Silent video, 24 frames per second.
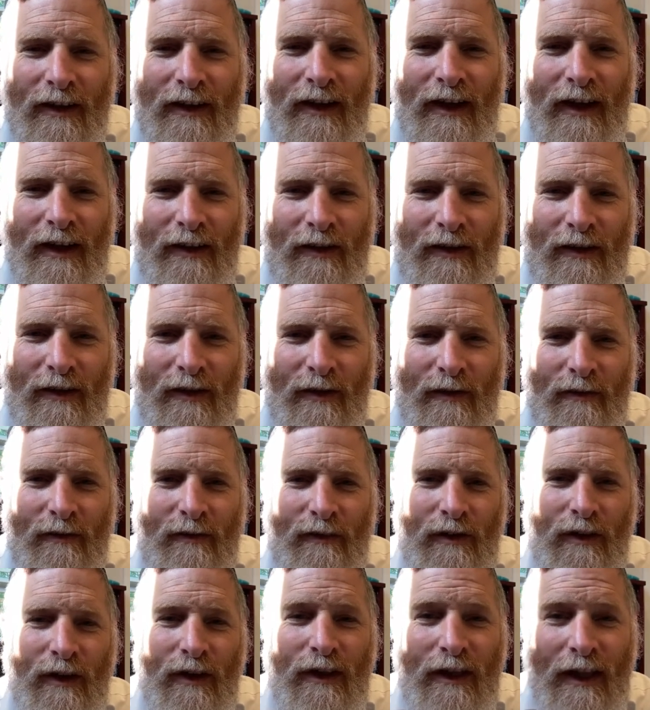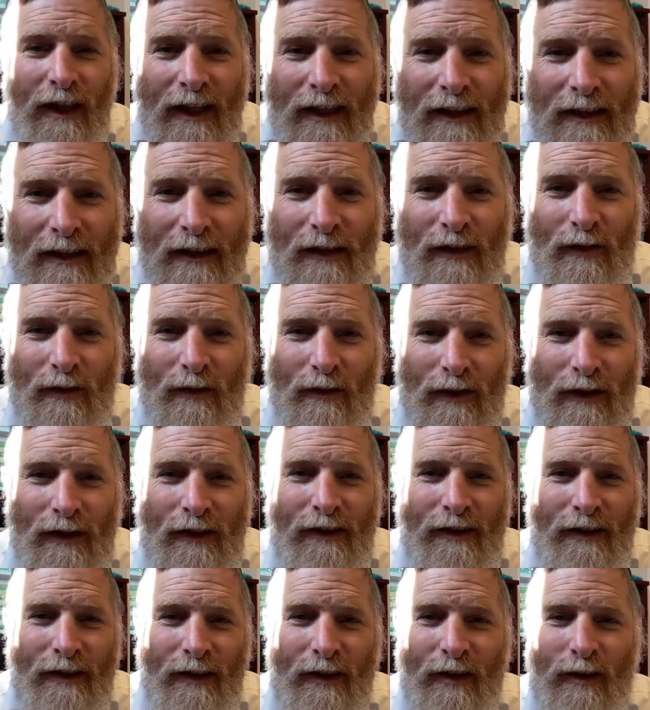And the lesson of this
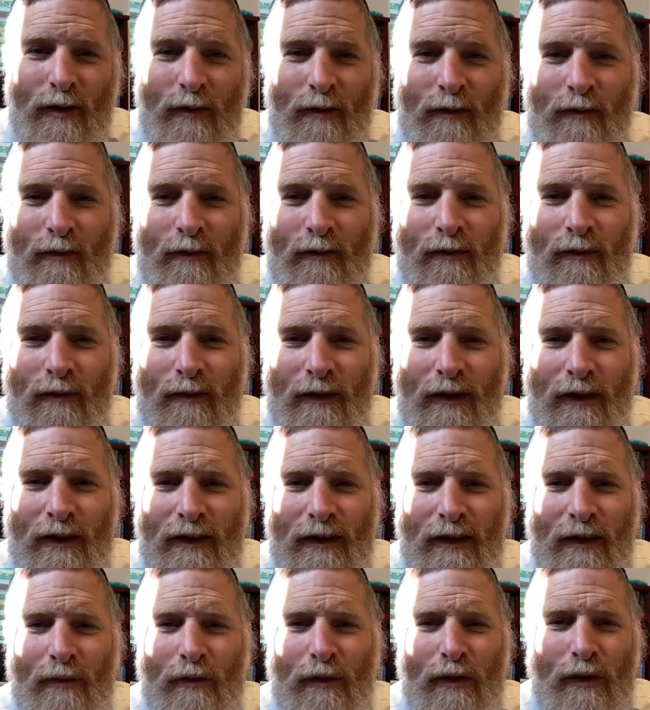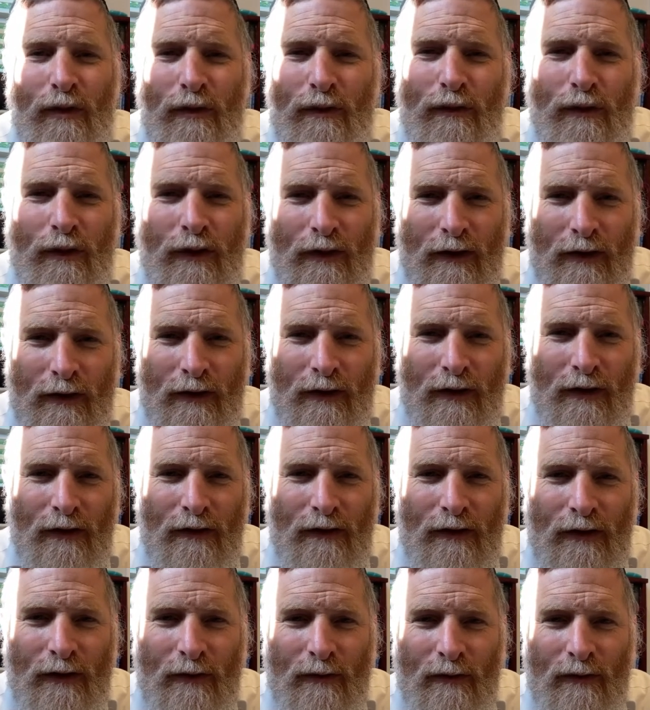Tehillim is that we all find
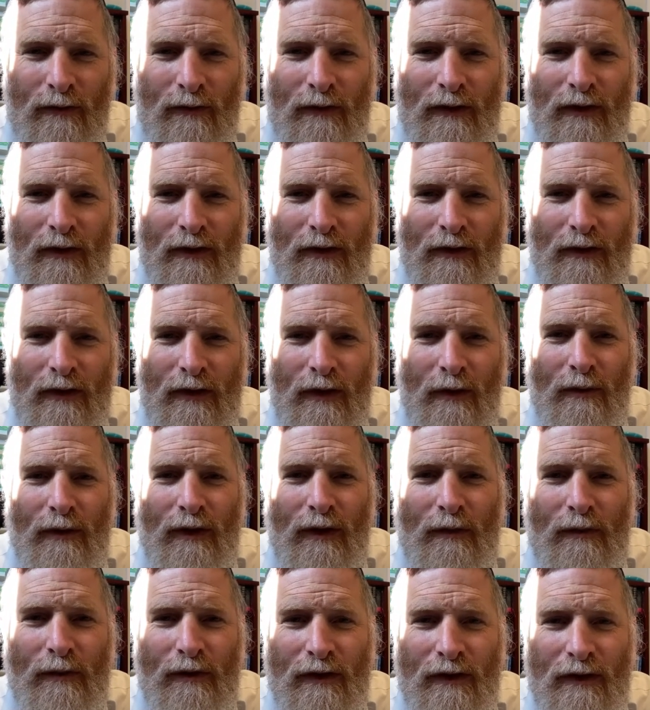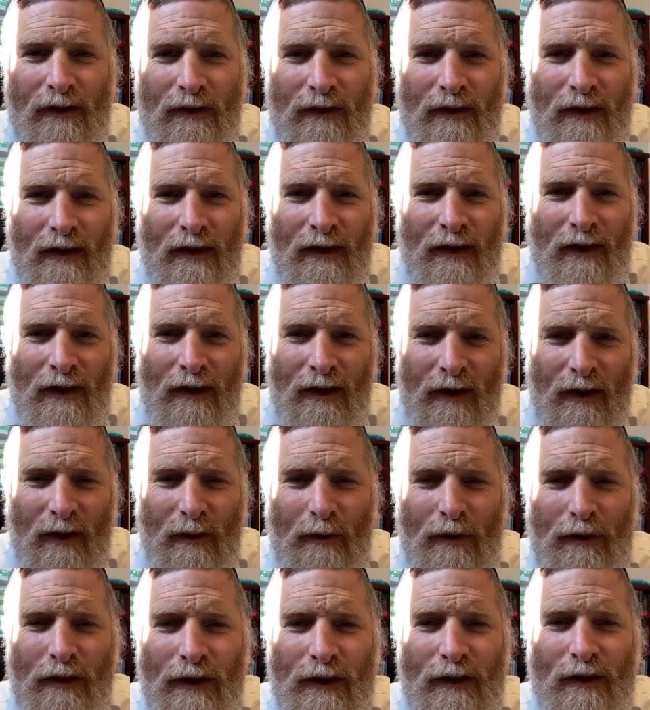ourselves sometimes in a
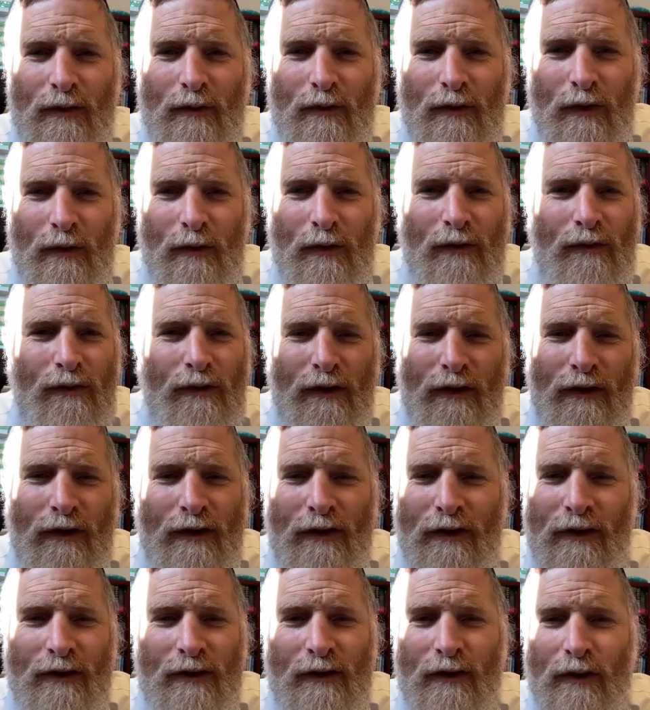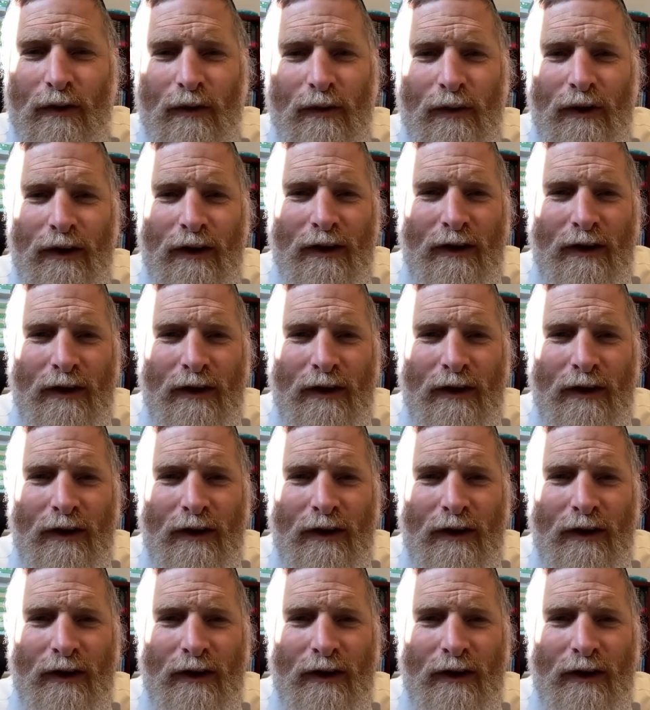place where we feel that there's no way